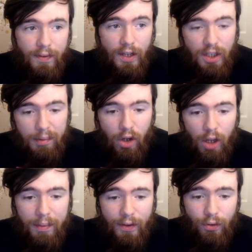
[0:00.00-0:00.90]
We've got Double
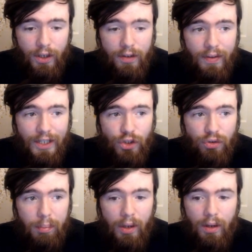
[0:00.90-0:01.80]
Call by the Grave and
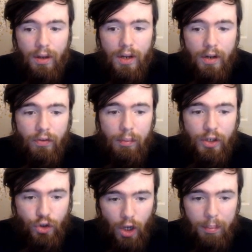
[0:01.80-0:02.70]
Triple
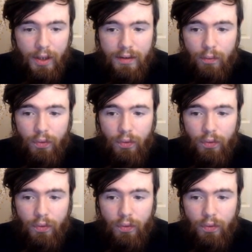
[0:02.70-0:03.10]
Forbidden Droplet.